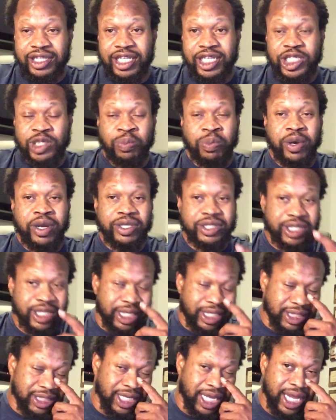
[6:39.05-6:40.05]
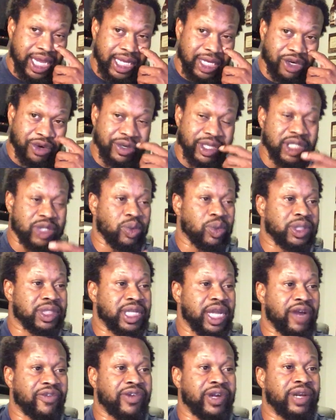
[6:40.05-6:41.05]
this person is saying Chris was
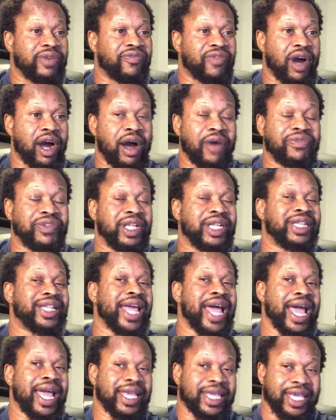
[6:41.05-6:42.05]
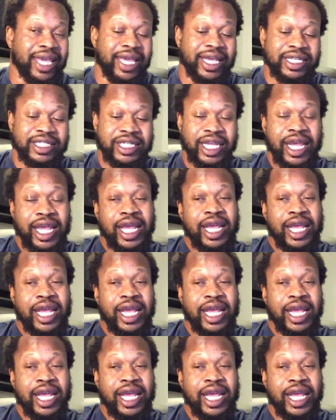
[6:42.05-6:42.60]
never involved in that case.